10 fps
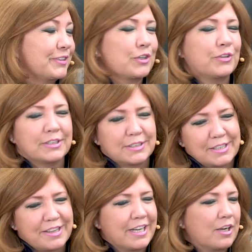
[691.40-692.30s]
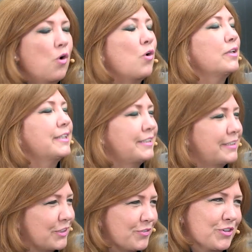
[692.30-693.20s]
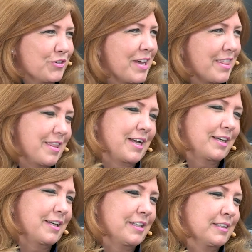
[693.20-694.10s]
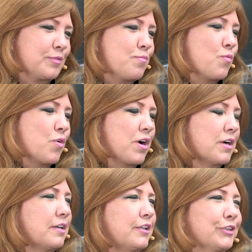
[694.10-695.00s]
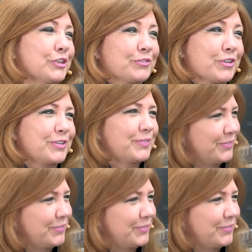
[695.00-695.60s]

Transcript: So this is the thing, a holistic view, I think, is more useful.